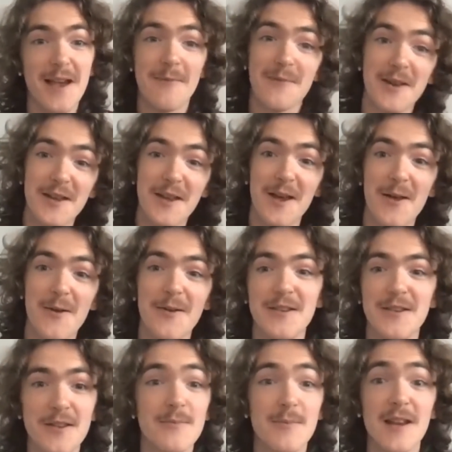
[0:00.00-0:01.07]
I'm gonna go,
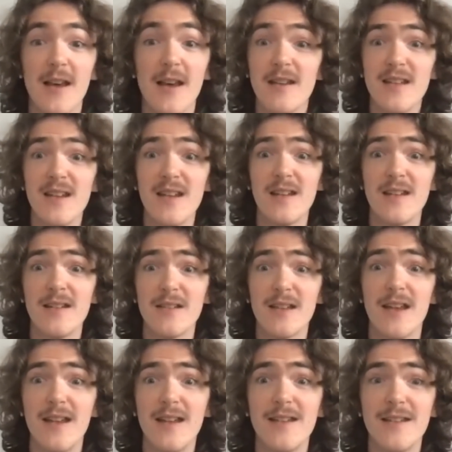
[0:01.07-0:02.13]
and you'd be like, yeah, okay.